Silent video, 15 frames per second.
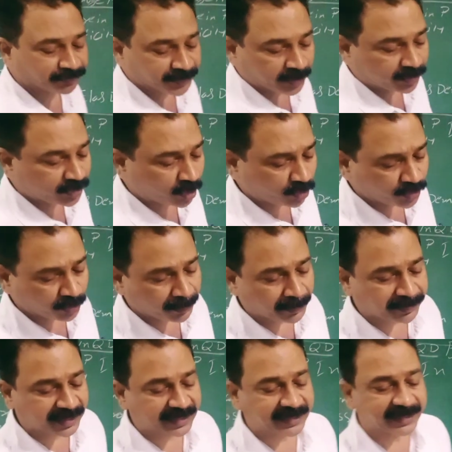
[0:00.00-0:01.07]
Now you may be
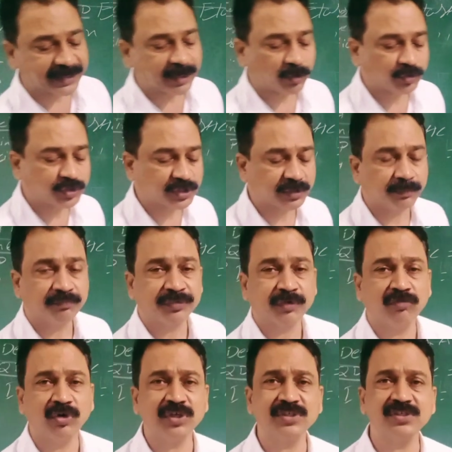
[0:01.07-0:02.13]
getting it out.
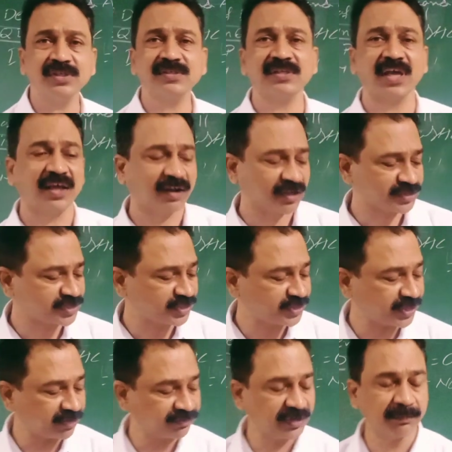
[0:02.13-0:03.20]
What is this elasticity
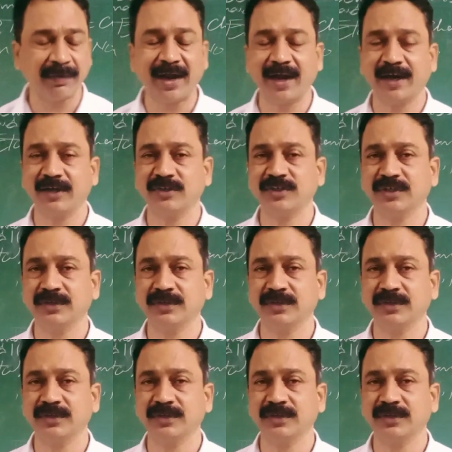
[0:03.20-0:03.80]
of demand?